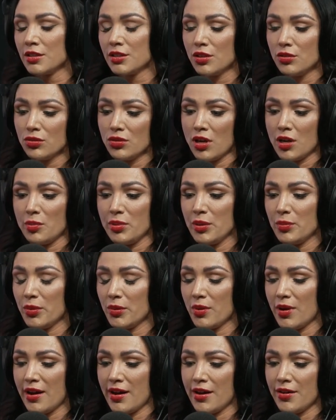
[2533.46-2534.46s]
So a lot of
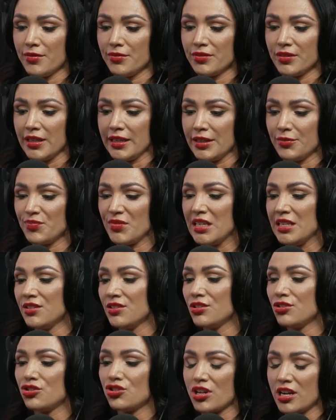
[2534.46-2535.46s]
people have like
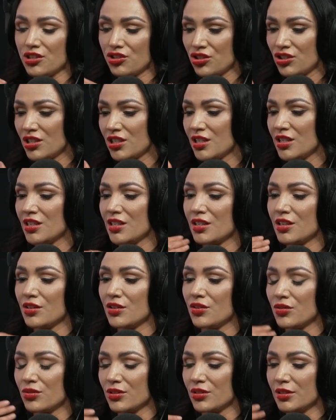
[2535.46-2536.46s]

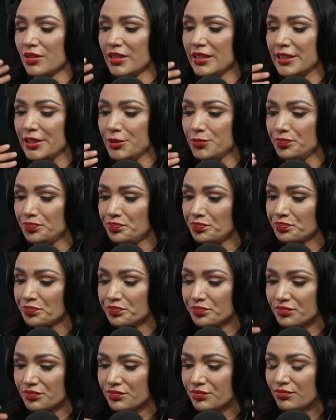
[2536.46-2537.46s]
indigestion or,
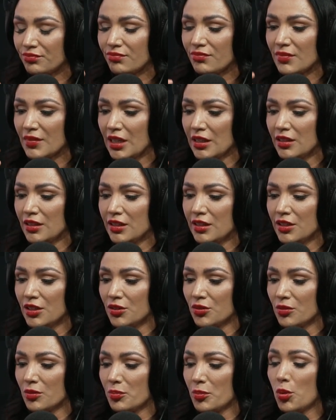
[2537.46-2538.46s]

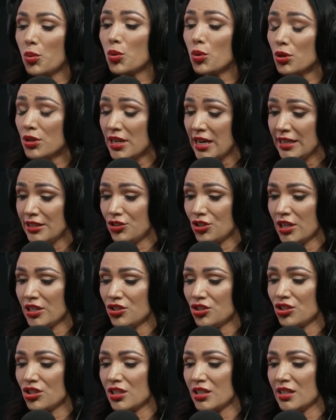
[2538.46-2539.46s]
the poor
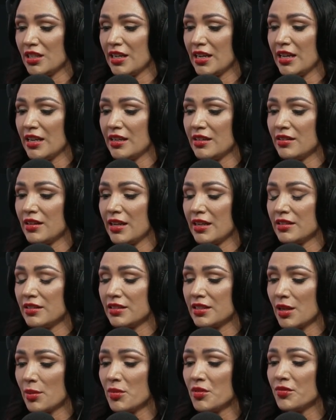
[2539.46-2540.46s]
digestion, and
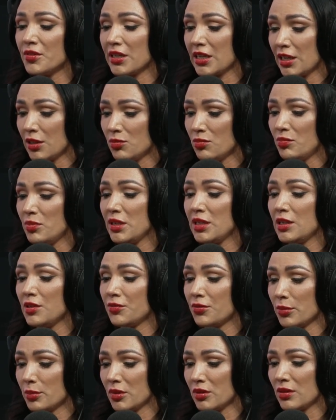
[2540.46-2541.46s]
some of it can be
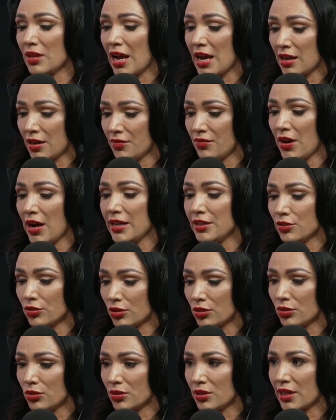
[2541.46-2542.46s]
from a lack of
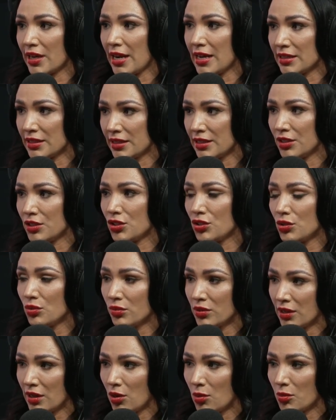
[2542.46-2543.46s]
hydrochloric acid. So you
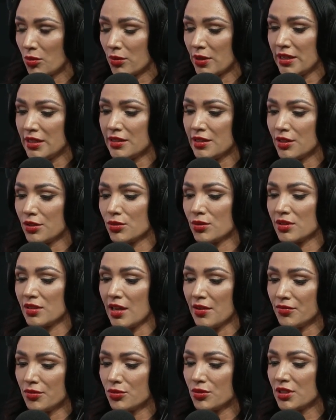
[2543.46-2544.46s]
want to help raise those
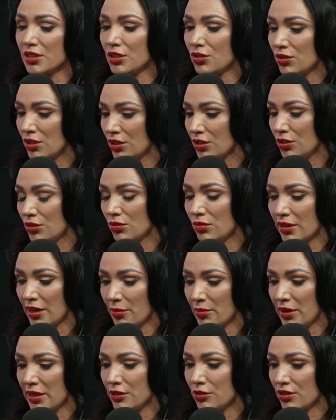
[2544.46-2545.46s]
levels, and you can do that
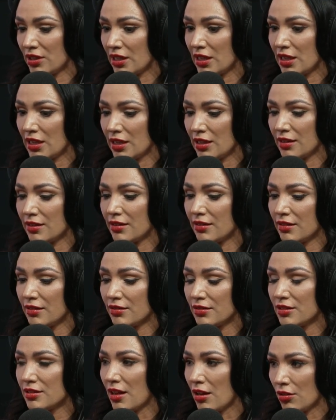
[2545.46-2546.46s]
by drinking
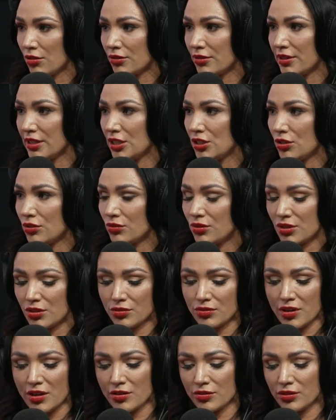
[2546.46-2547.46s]
celery juice. So
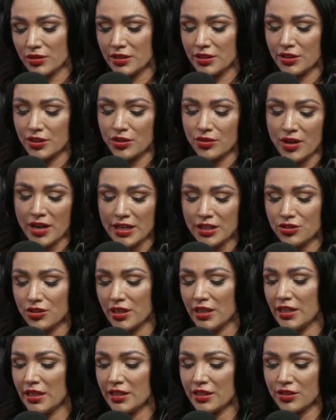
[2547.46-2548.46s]
not only are you
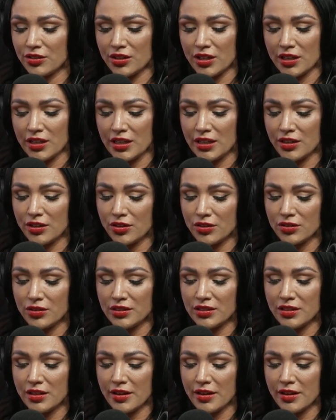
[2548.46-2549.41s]
hydrating, you're getting good